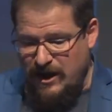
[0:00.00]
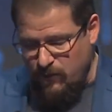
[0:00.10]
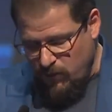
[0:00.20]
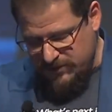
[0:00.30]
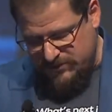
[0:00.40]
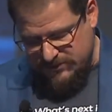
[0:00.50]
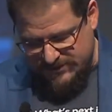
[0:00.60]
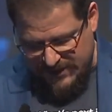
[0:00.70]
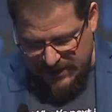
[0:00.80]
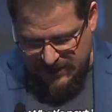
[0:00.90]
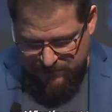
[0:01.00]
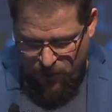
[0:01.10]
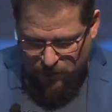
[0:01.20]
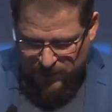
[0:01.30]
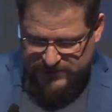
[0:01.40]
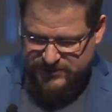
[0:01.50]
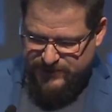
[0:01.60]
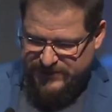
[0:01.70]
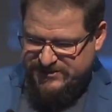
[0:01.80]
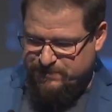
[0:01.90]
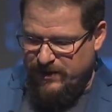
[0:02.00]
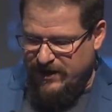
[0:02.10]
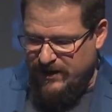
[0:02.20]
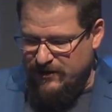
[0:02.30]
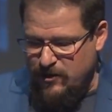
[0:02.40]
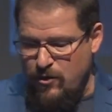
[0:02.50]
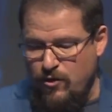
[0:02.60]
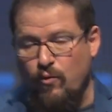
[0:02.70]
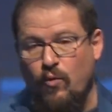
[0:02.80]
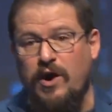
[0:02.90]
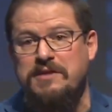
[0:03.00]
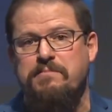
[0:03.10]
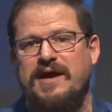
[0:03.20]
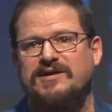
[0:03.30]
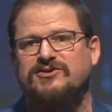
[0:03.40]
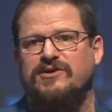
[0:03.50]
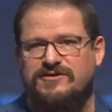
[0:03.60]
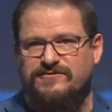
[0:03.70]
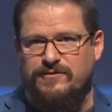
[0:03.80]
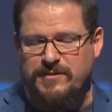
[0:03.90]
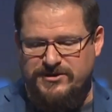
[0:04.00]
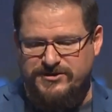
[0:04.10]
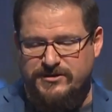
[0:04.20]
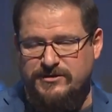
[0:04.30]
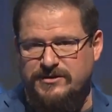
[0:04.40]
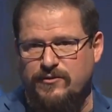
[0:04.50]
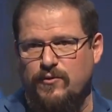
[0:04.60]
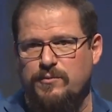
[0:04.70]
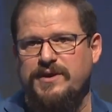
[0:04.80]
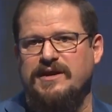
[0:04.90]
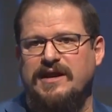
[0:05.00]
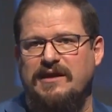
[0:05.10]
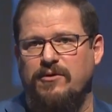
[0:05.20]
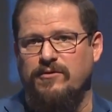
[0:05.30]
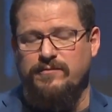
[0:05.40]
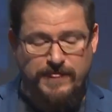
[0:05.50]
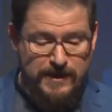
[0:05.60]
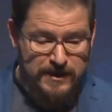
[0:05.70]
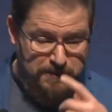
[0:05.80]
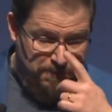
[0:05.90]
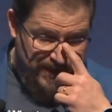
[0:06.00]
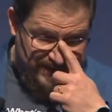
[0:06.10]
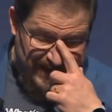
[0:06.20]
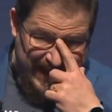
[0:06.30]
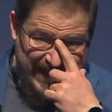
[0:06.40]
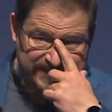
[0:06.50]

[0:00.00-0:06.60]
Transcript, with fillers: I want to take a moment to explain one big transformation that will be enabled by the